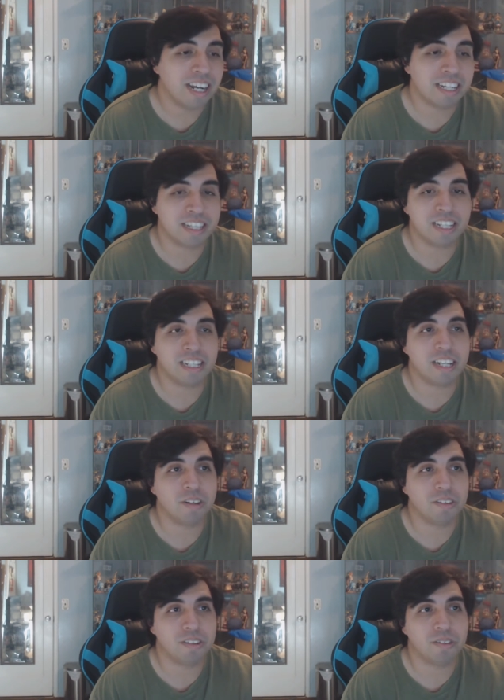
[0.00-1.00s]
think they
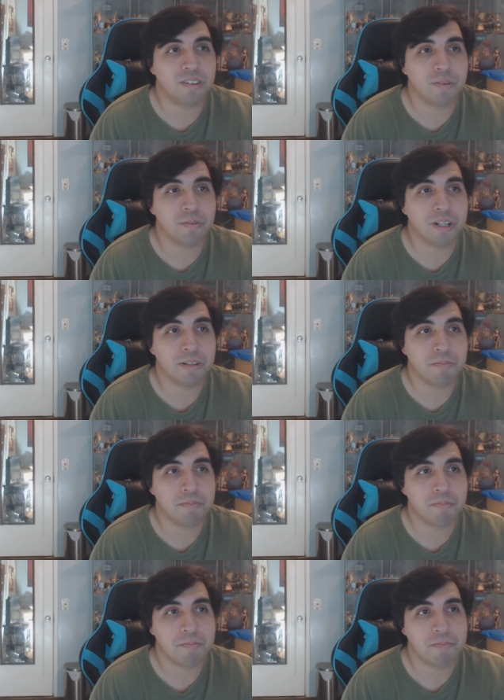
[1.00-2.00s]
also did one
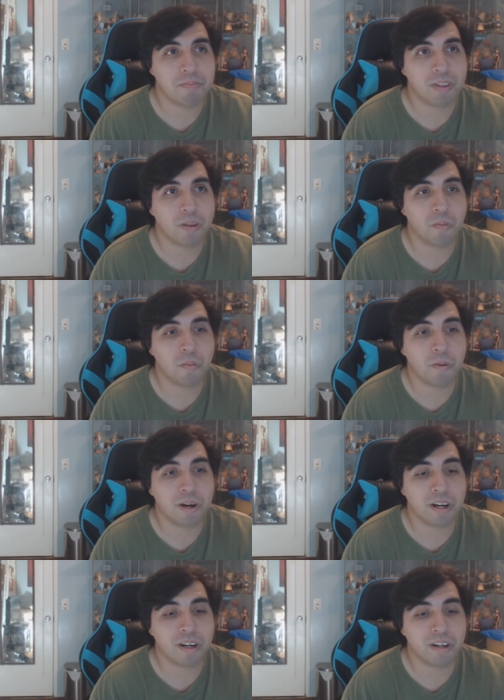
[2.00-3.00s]

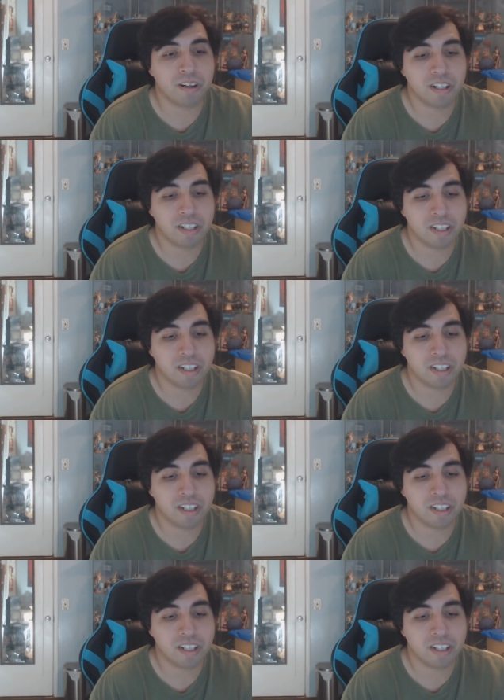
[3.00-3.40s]
where